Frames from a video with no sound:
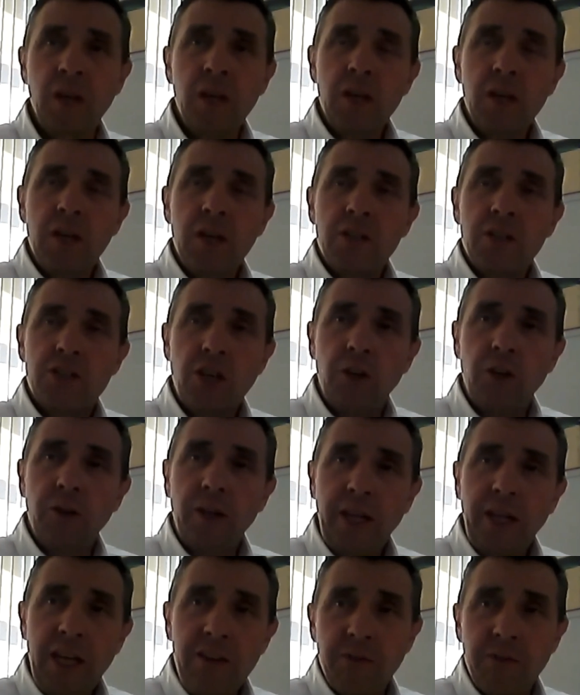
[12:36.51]
So
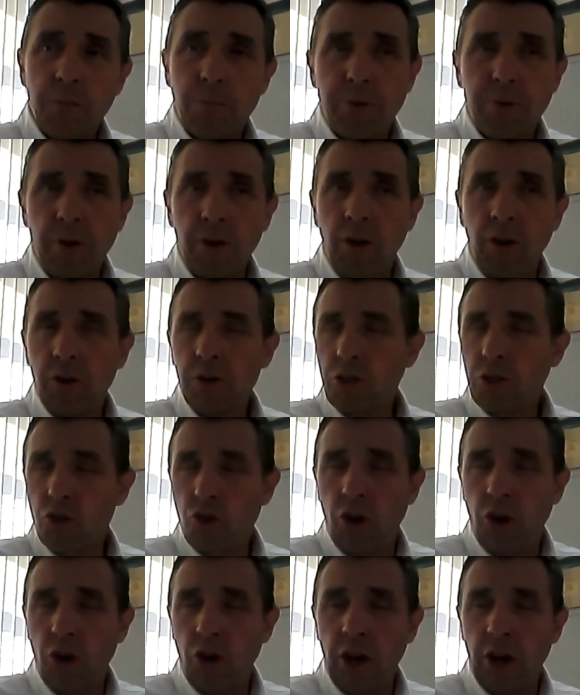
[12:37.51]
even prolonged
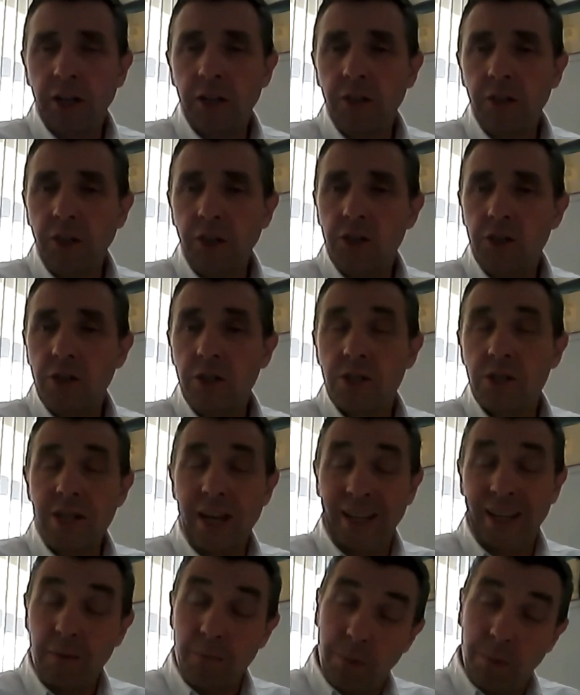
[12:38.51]
dry conditions and
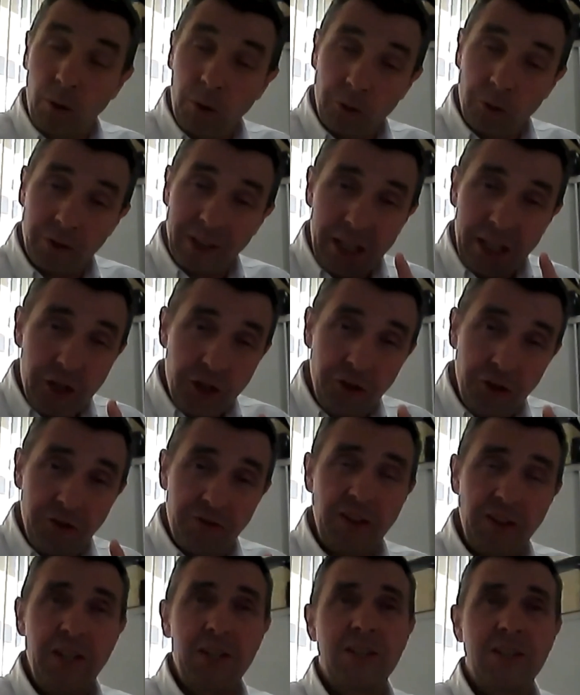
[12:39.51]
importantly
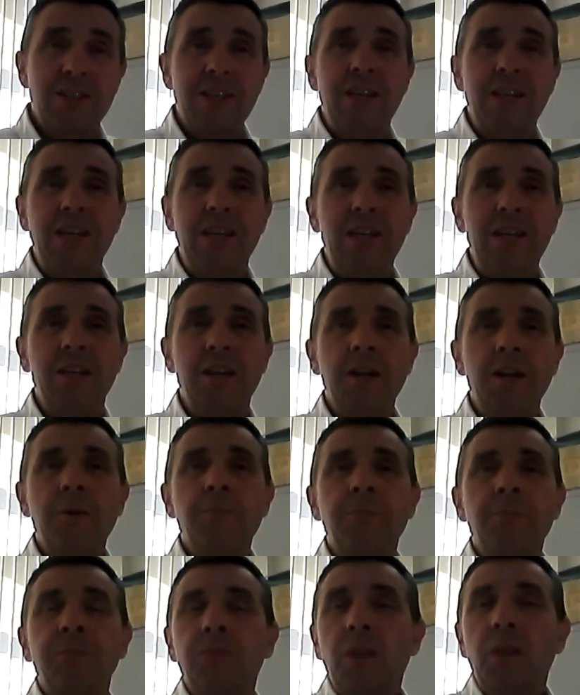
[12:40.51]
UVC
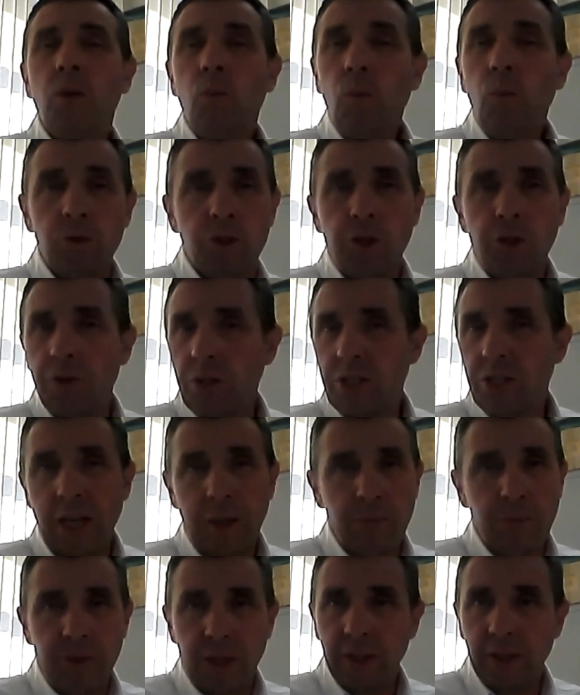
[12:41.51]
will do the same
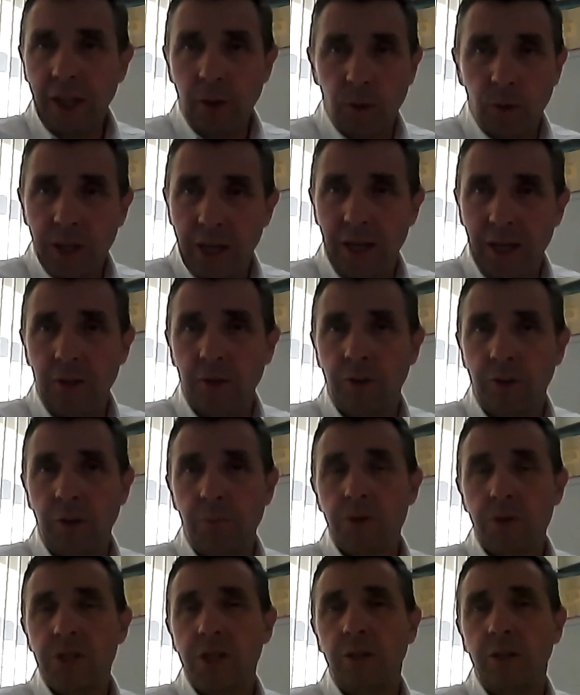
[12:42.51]
thing. They will kill them.
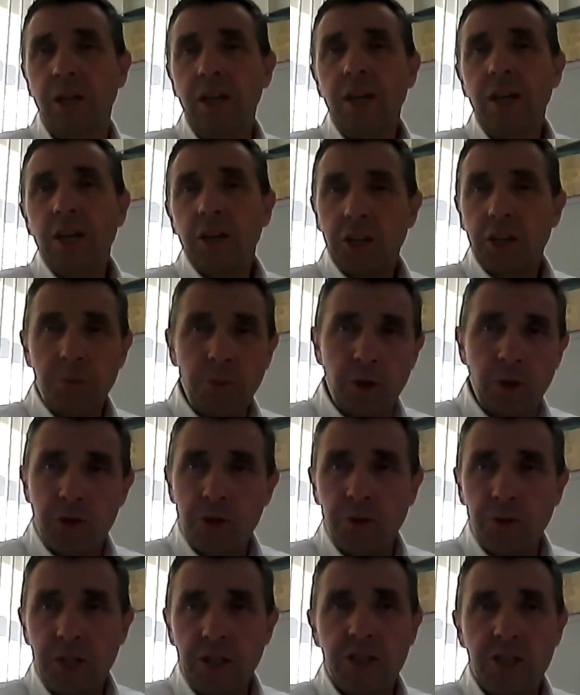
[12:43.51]
So commercial
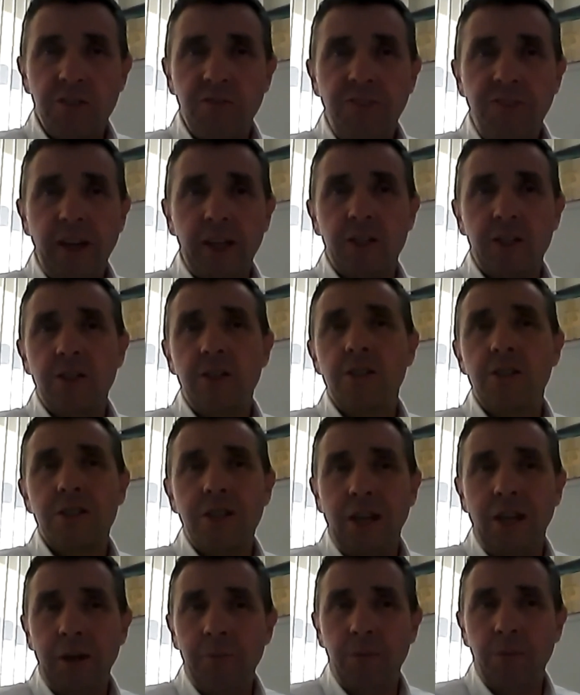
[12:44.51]
disinfectants,
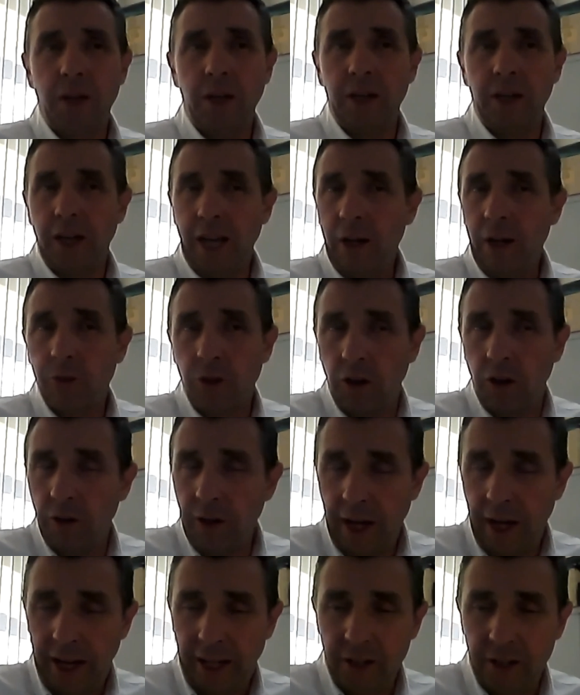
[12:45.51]
alcohol
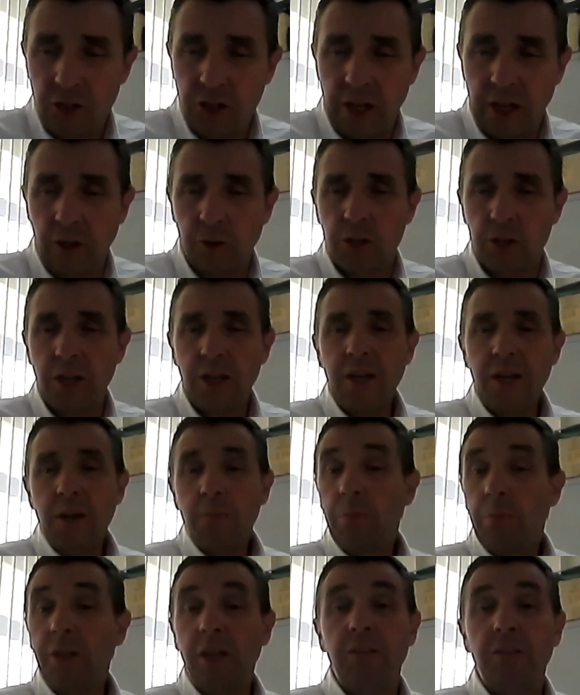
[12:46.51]
hand gels, but
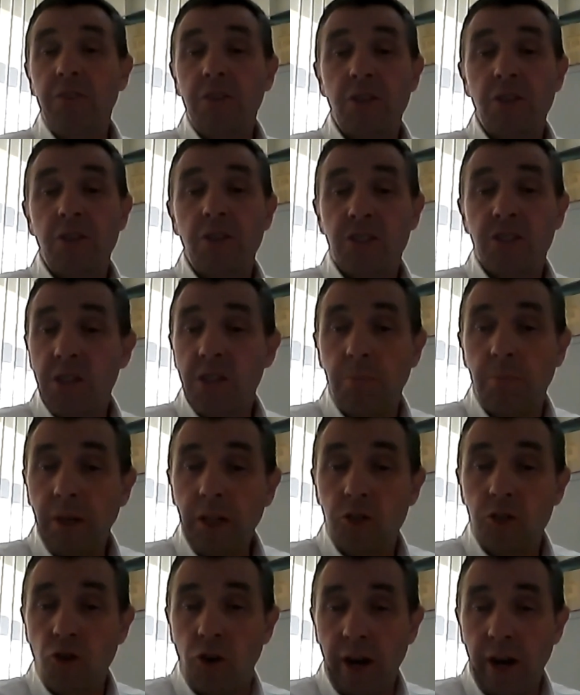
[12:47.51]
even simply
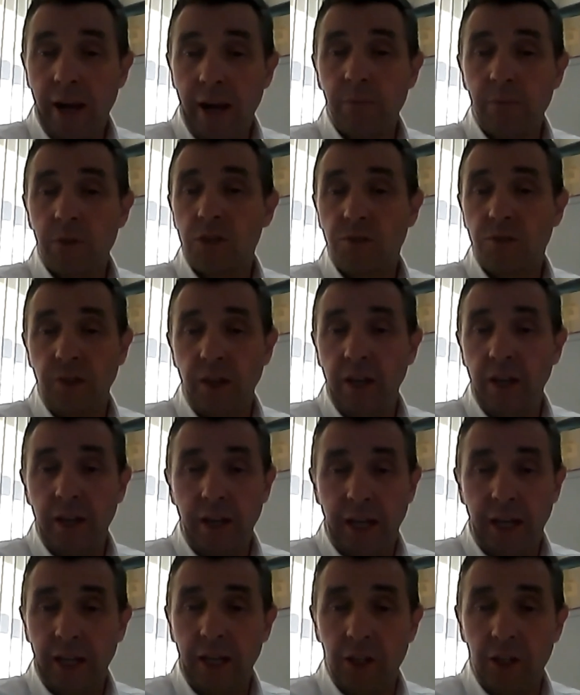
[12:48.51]
dry atmosphere and
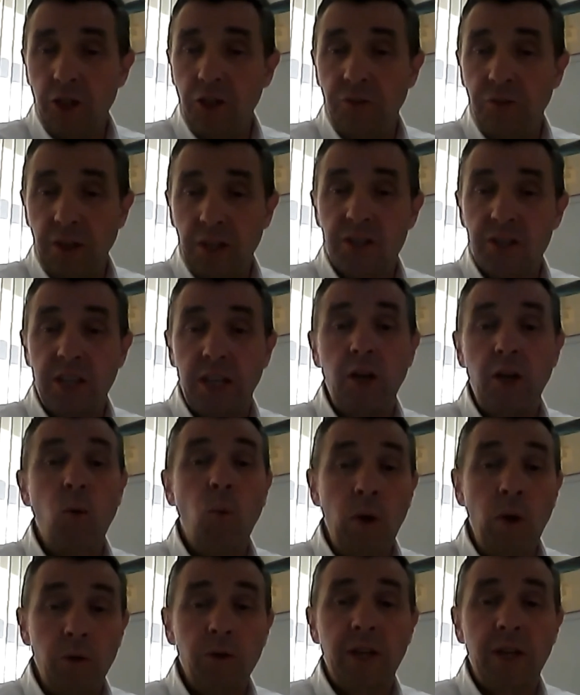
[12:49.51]
UVC will
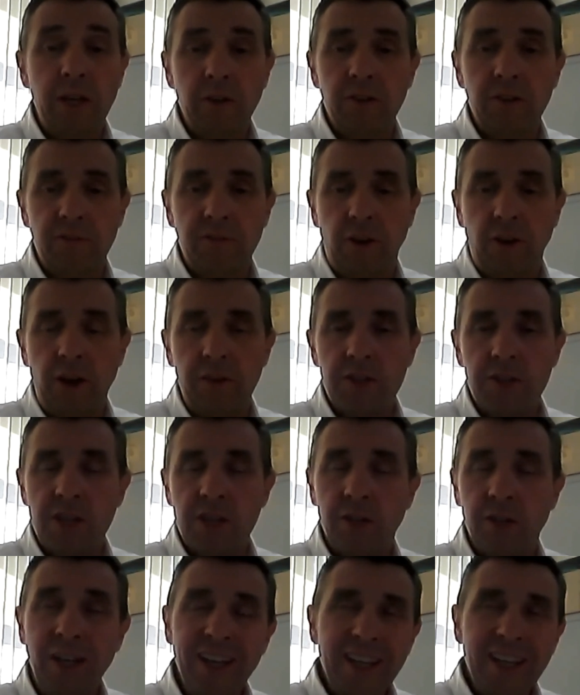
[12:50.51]
kill the virus. So
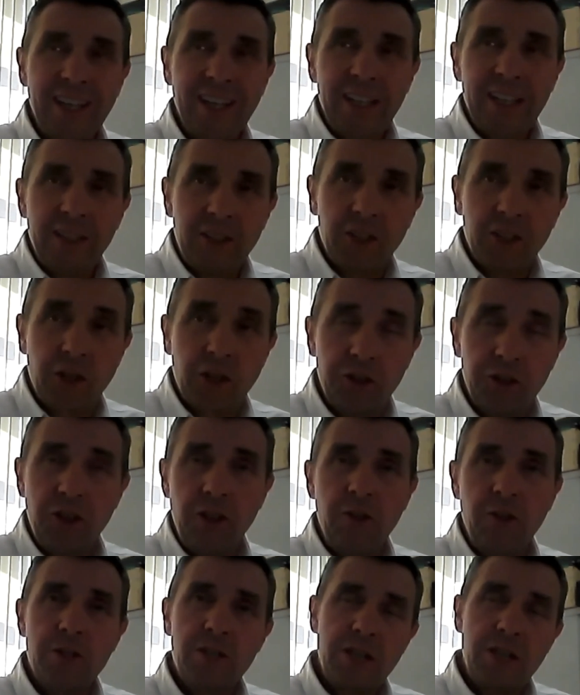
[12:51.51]
the good
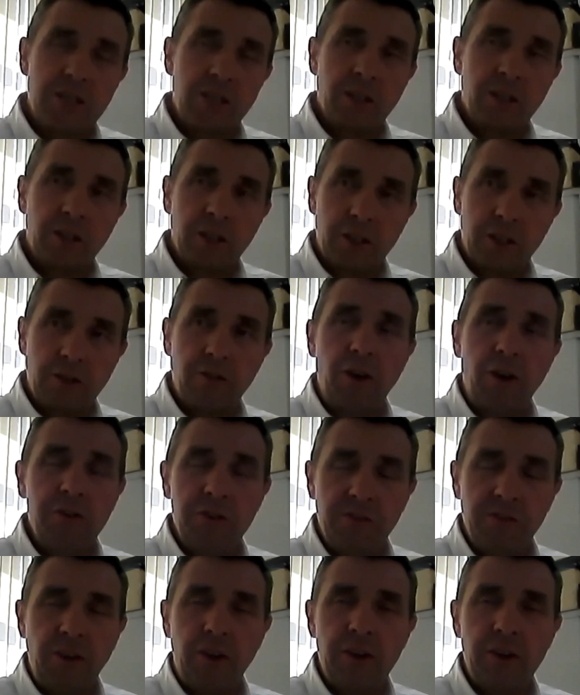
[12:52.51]
news is that
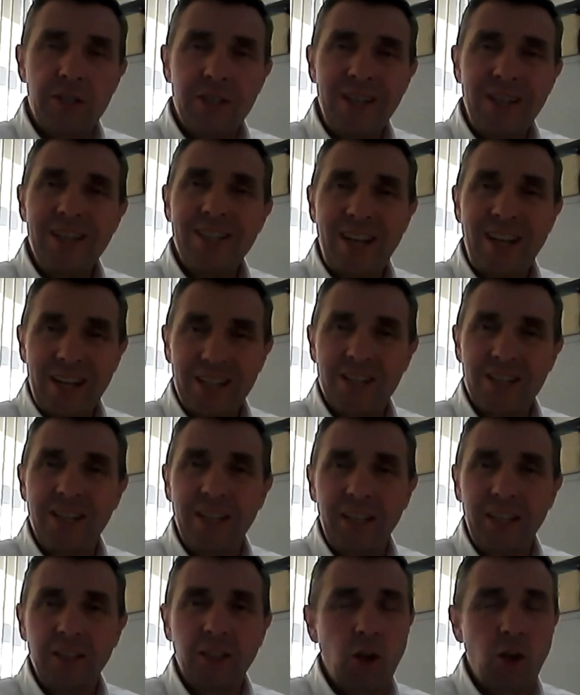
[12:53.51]
coronavirus is actually
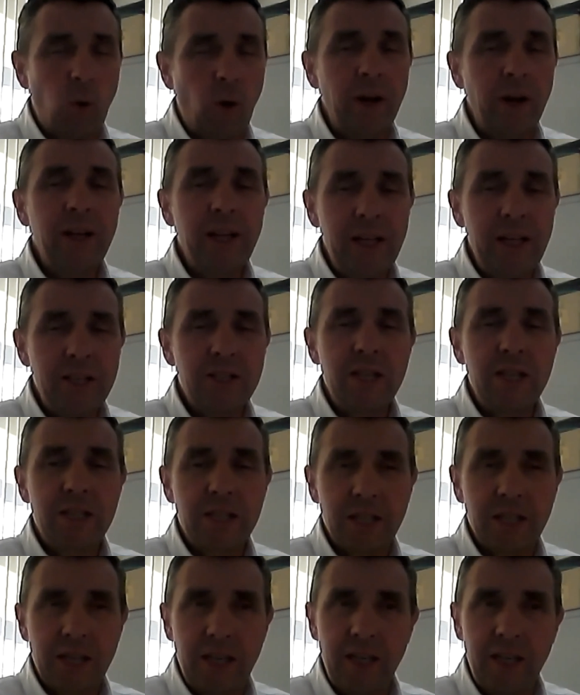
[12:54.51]
quite easy to
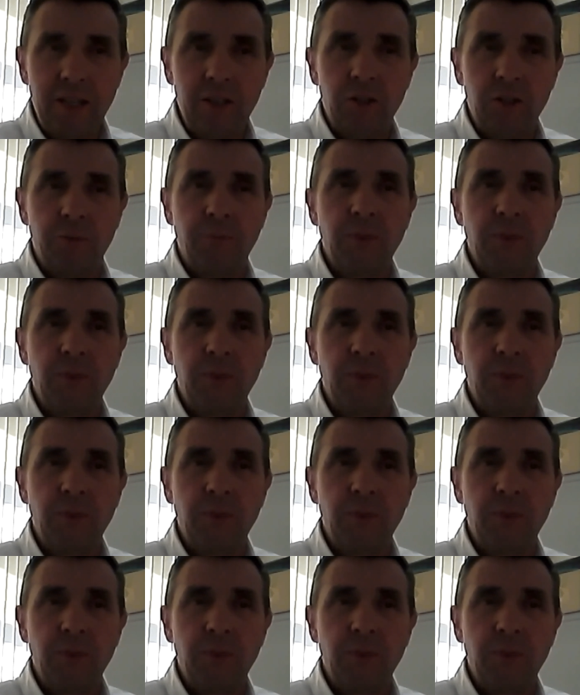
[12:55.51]
kill.